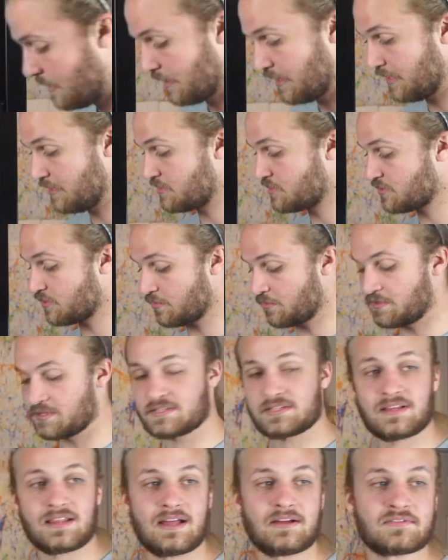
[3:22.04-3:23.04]
And so
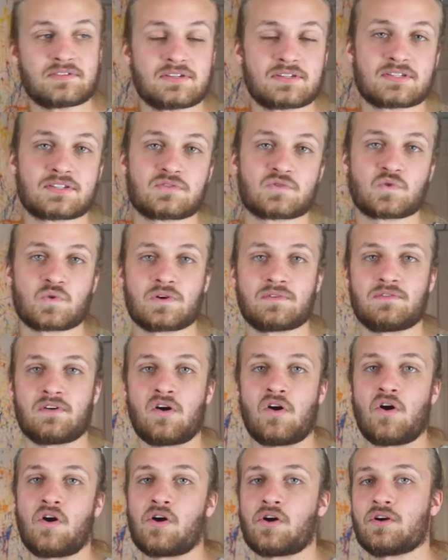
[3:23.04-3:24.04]
this allows us sort of a
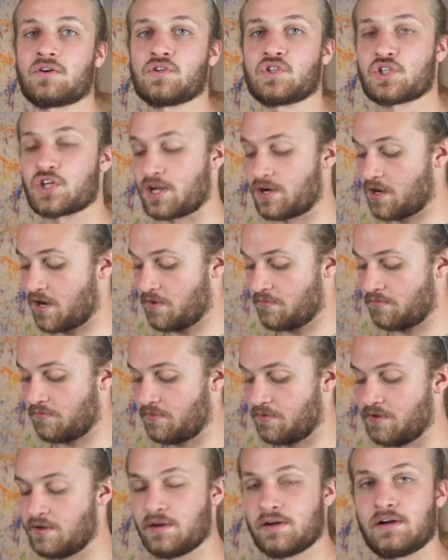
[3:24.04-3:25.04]
hard shutoff.
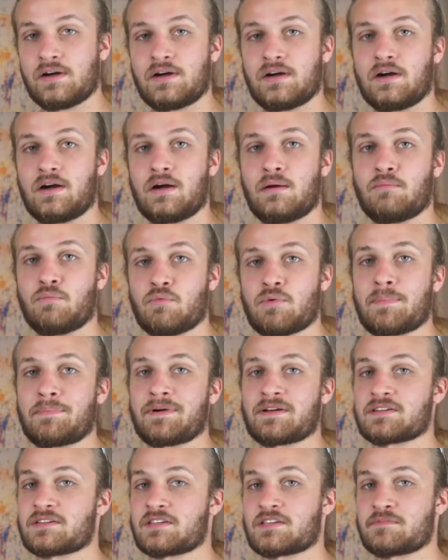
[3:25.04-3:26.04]
When we
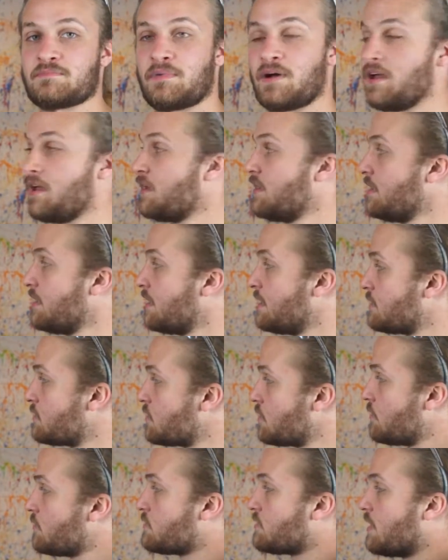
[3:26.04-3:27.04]
press this button, it
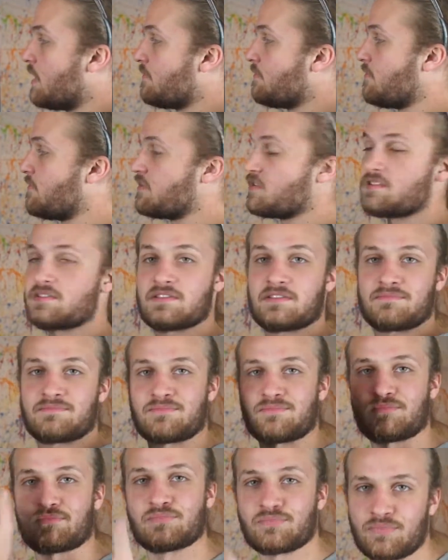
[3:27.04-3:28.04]
turns off, you can see the
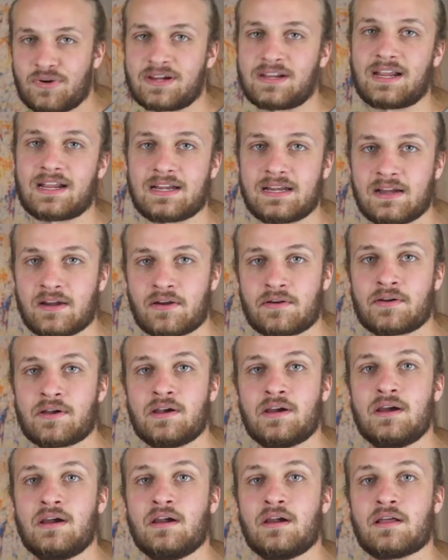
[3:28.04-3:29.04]
red light here,
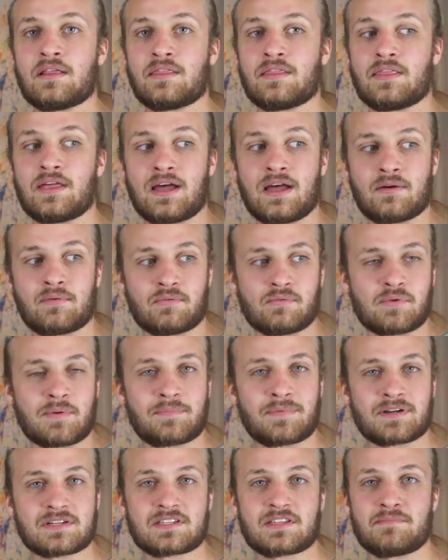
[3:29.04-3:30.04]
that when we
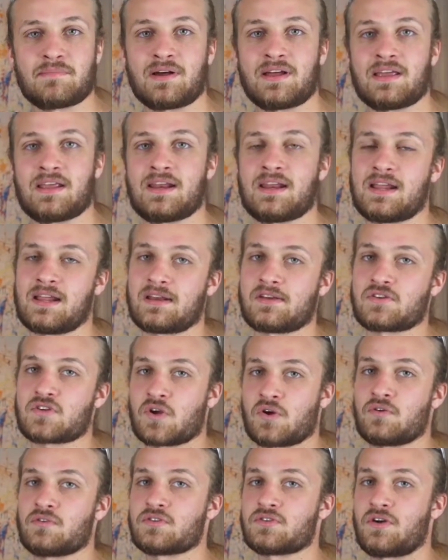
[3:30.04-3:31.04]
press the button, it
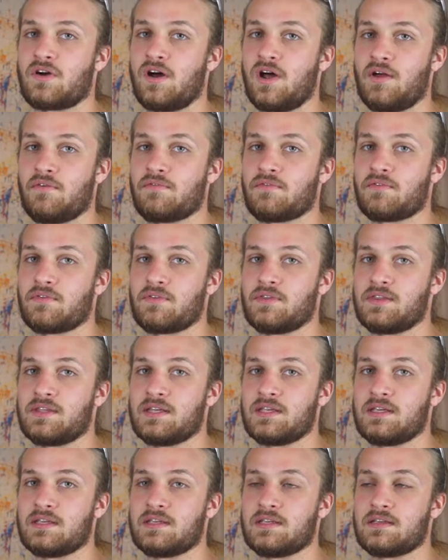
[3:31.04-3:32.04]
turns off
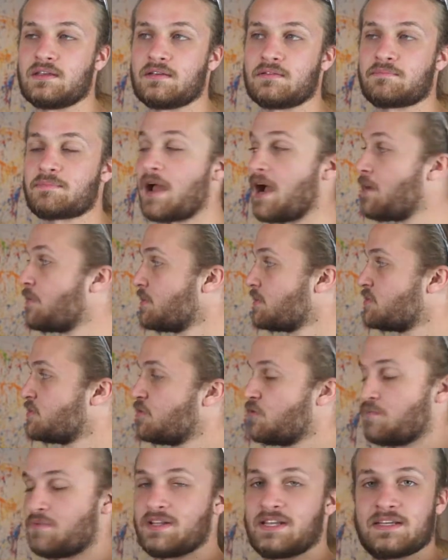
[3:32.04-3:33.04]
the power to
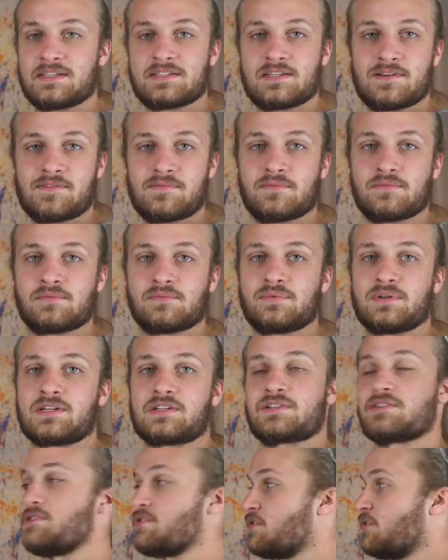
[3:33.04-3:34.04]
the relays here,
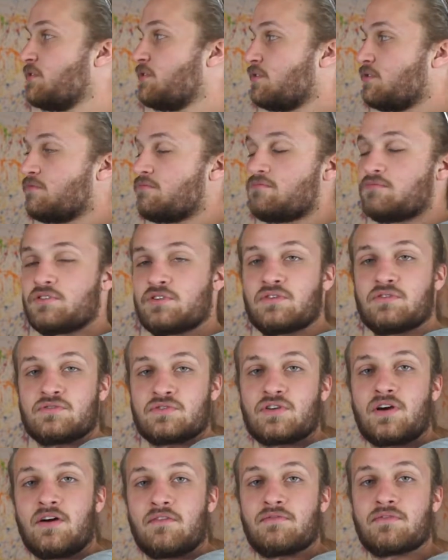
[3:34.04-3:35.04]
which in turn turns
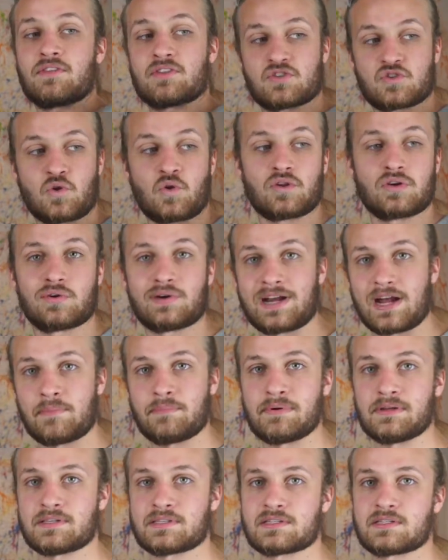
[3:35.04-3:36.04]
off the solenoid
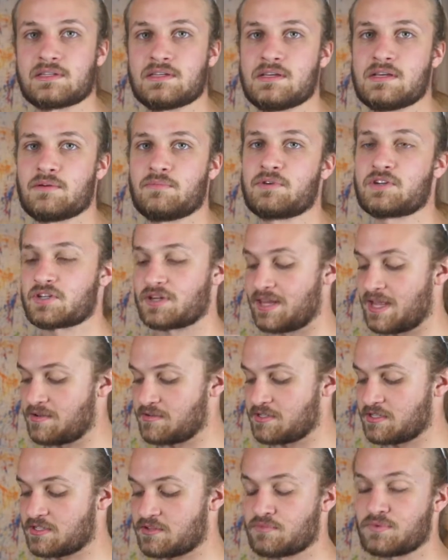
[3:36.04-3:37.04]
outputs, which allows
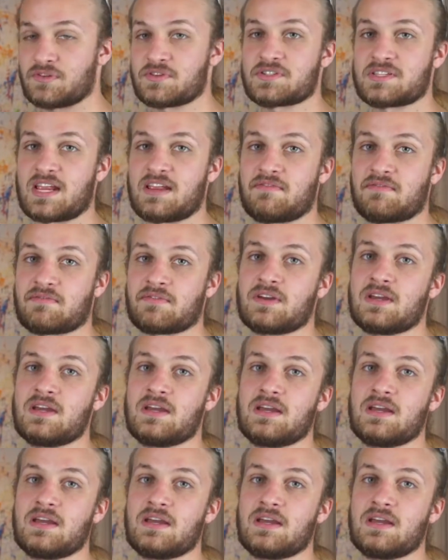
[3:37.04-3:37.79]
us a real safe